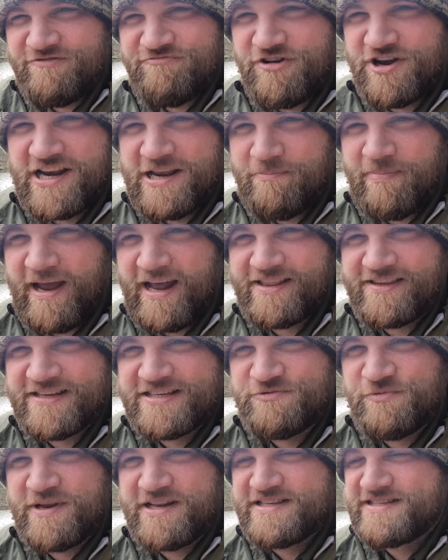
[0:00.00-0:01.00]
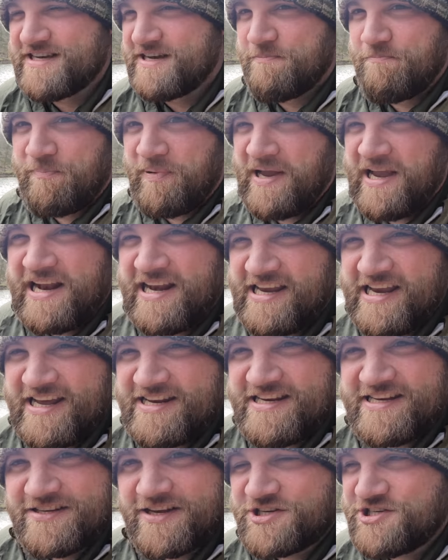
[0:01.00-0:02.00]
really bad this winter, barely
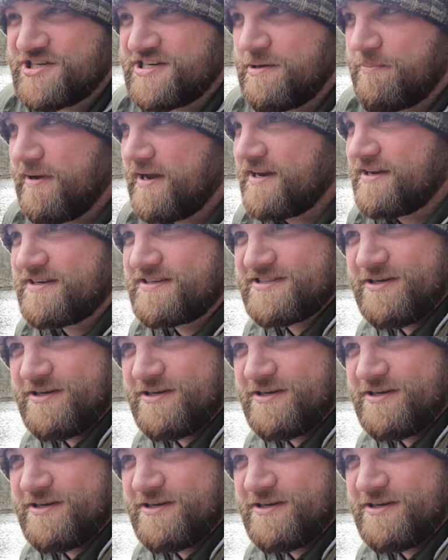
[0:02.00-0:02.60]
any touching the bank.